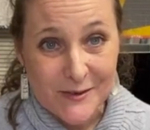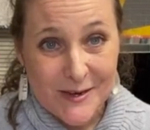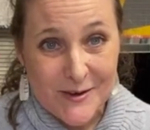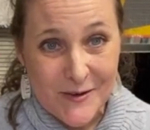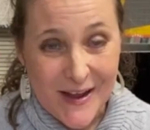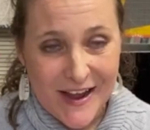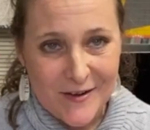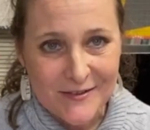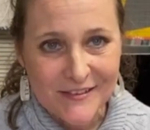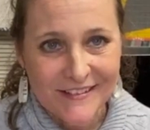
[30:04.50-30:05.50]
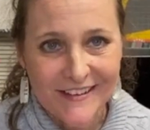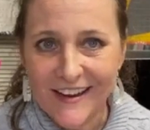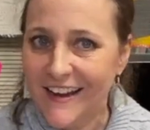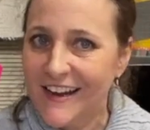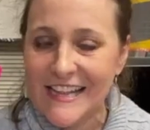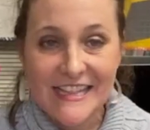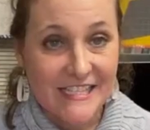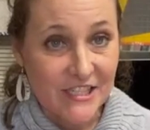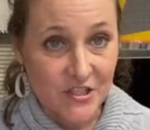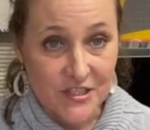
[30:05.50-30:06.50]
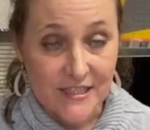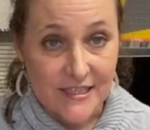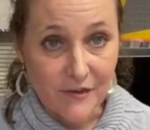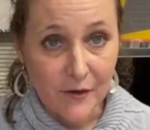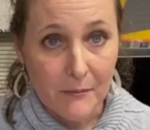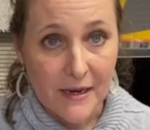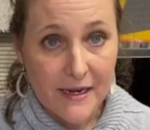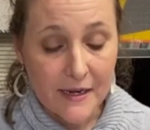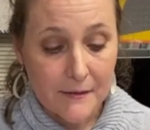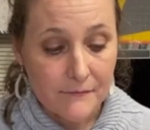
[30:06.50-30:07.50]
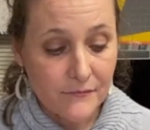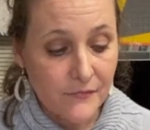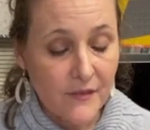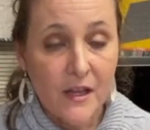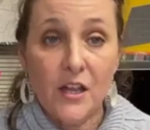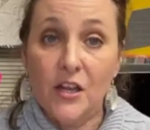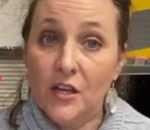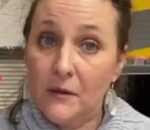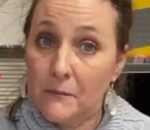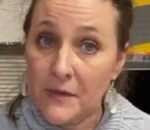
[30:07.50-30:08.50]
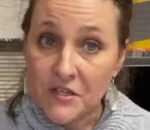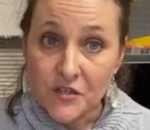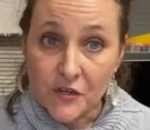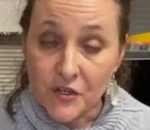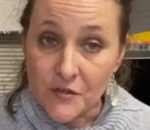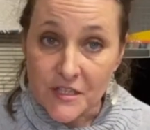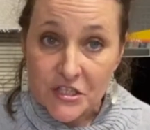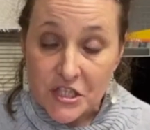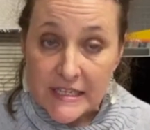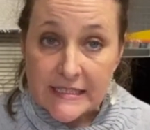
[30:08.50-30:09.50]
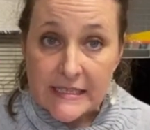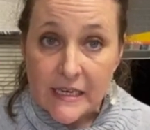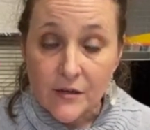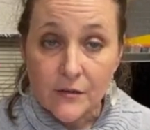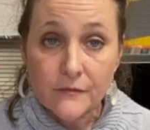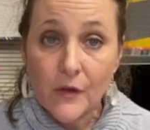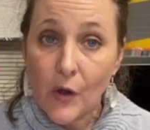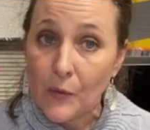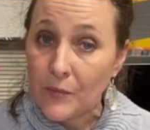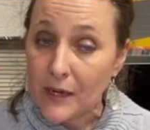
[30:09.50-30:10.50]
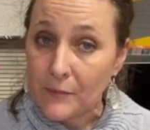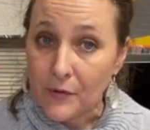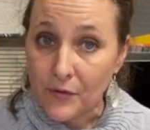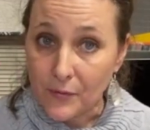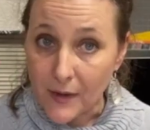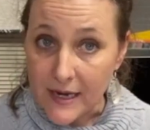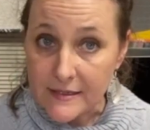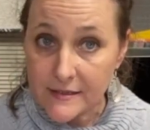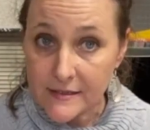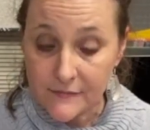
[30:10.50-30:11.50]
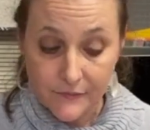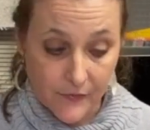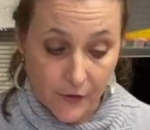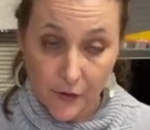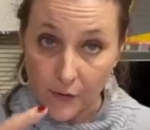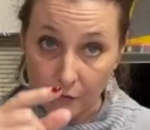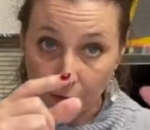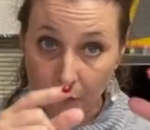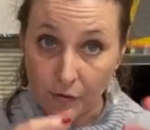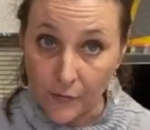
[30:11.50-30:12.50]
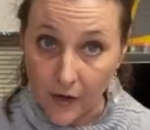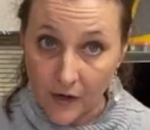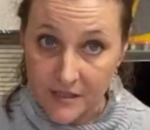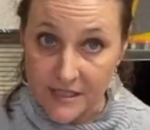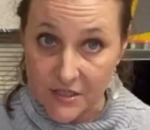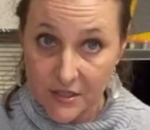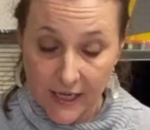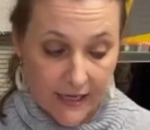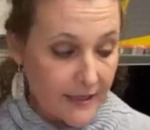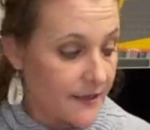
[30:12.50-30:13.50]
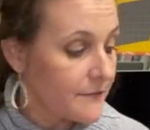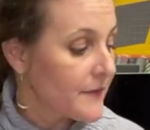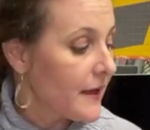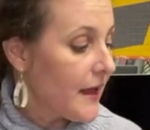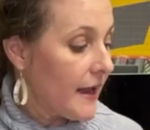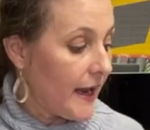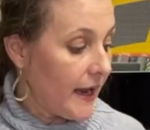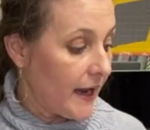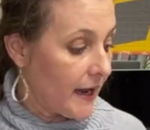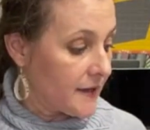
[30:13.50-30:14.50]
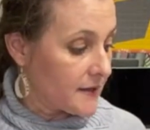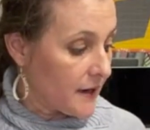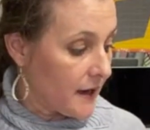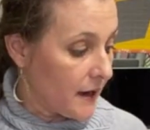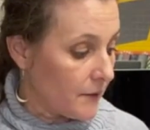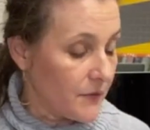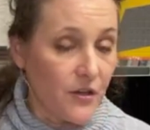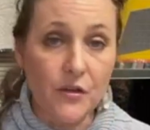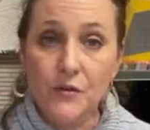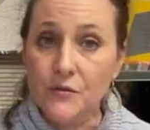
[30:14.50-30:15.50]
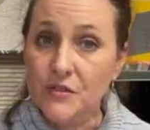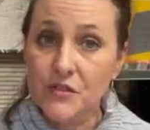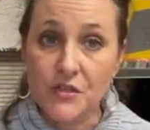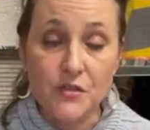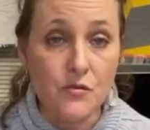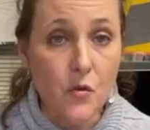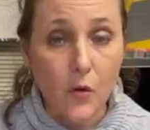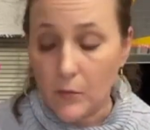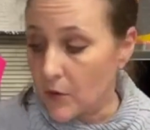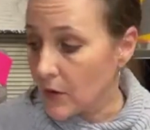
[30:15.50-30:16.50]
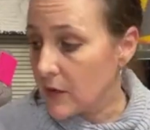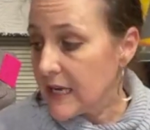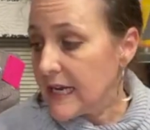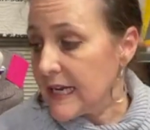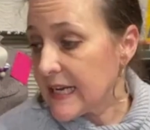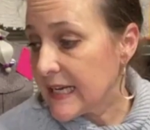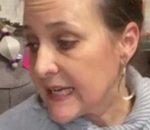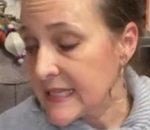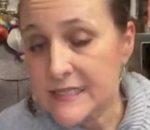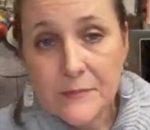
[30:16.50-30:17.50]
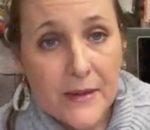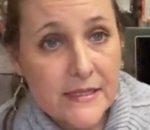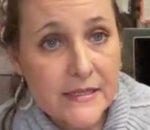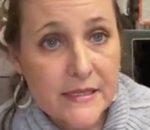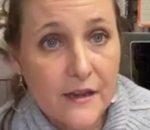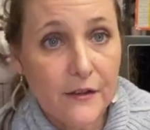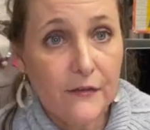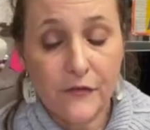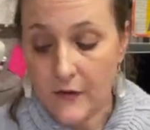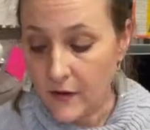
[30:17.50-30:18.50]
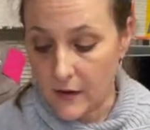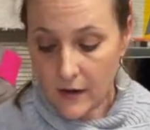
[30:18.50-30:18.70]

sewing know-how. This is just a different medium. Be sure and use a jeans needle. Open up your threads, your stitch length, and use just normal, inexpensive,